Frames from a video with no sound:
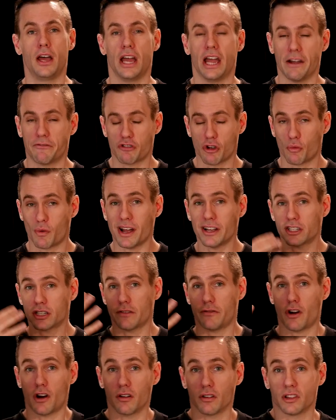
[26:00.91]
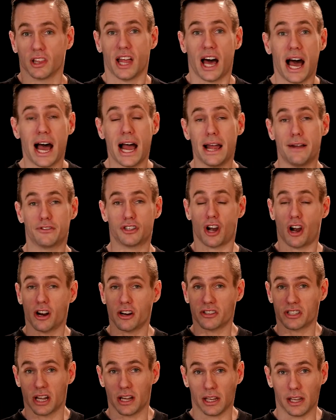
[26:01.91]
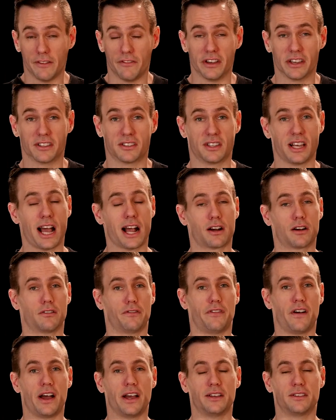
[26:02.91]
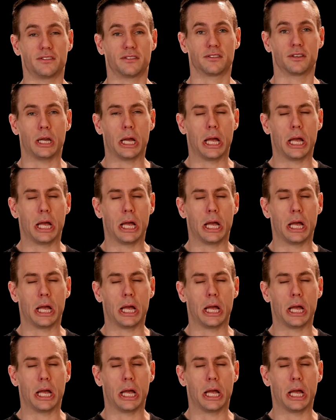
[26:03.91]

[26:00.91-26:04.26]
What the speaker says: If the rest of our lives aren't a living sacrifice,